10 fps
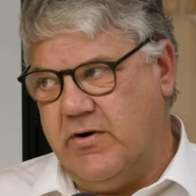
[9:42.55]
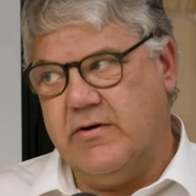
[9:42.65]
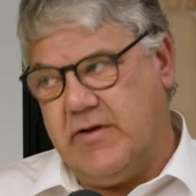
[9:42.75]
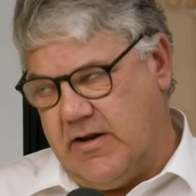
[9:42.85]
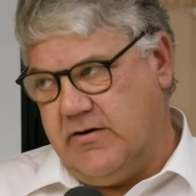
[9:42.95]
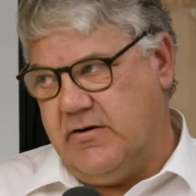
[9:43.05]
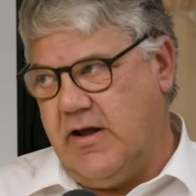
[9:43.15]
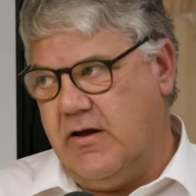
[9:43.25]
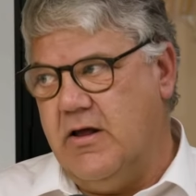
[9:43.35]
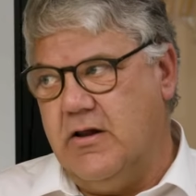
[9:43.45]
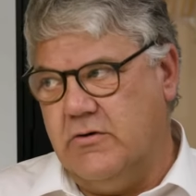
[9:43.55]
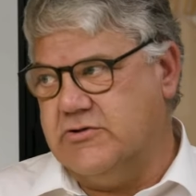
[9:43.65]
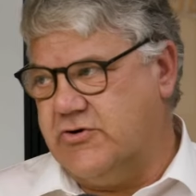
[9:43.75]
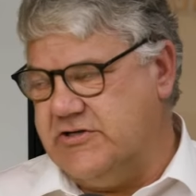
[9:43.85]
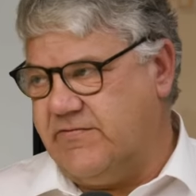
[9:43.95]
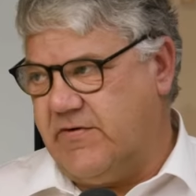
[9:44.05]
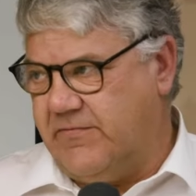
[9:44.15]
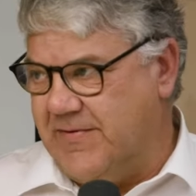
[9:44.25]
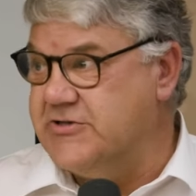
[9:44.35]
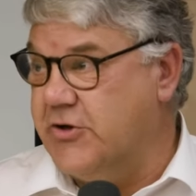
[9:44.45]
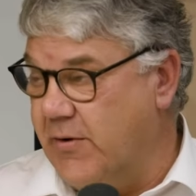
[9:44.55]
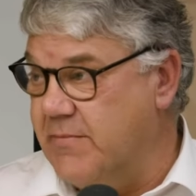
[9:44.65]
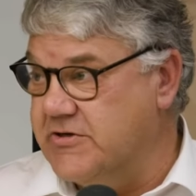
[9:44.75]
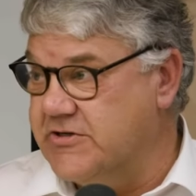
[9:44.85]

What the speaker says: And Lewis Christopher from SQM